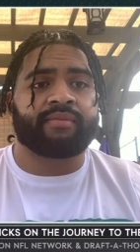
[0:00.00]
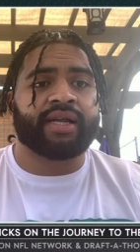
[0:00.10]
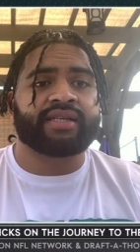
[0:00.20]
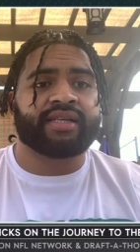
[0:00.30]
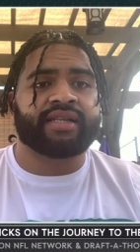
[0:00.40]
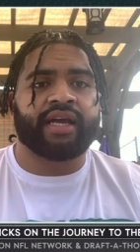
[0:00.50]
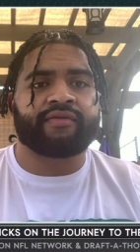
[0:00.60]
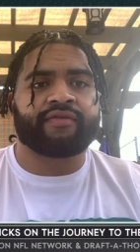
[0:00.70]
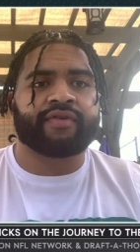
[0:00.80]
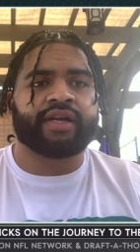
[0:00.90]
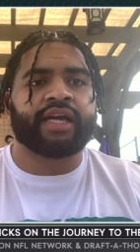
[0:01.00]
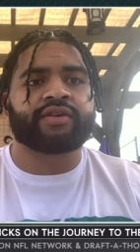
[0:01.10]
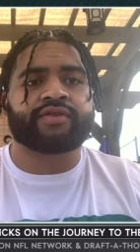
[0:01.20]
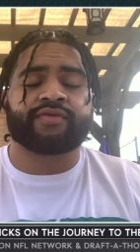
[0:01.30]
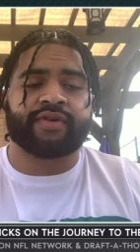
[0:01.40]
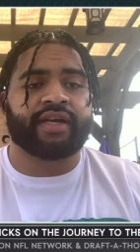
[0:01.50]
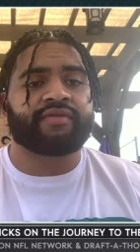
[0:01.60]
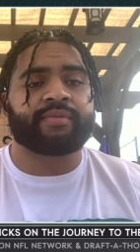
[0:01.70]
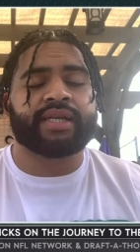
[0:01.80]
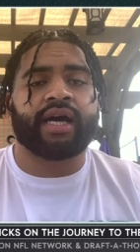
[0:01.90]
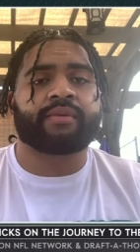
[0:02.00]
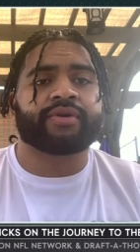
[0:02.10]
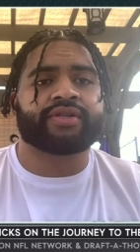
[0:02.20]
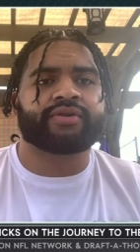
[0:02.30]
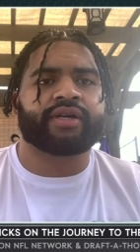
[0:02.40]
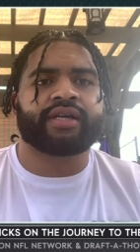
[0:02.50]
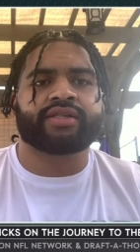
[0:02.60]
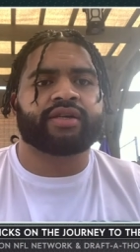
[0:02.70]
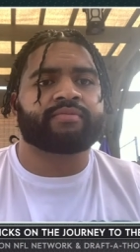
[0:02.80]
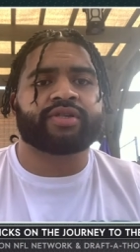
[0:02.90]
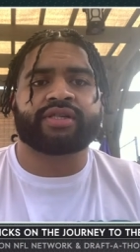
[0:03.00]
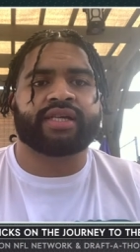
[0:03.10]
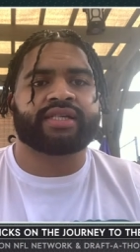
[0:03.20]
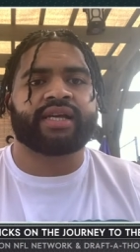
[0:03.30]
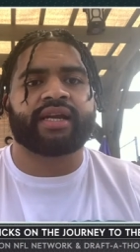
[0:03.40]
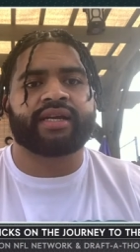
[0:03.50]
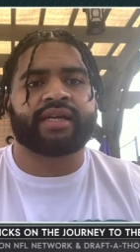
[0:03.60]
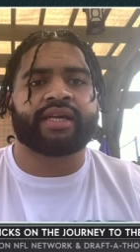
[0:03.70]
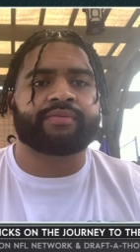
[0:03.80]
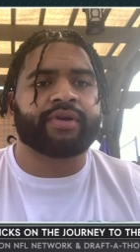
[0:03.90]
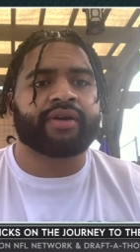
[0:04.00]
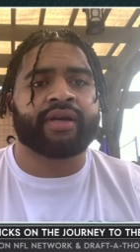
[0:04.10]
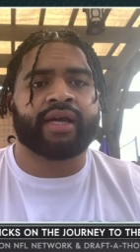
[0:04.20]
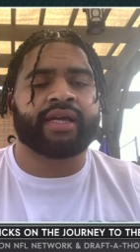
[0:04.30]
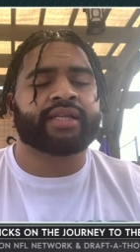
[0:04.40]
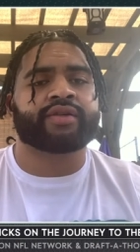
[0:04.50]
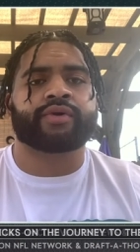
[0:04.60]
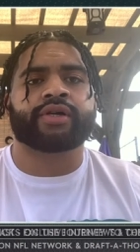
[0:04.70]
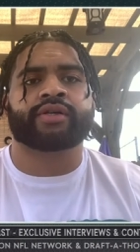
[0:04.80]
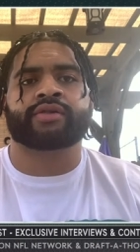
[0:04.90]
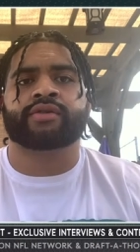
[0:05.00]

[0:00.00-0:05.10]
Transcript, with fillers: blessed and thankful for the Eagles for giving me that opportunity. So I'm just excited to get up there and, and get to work.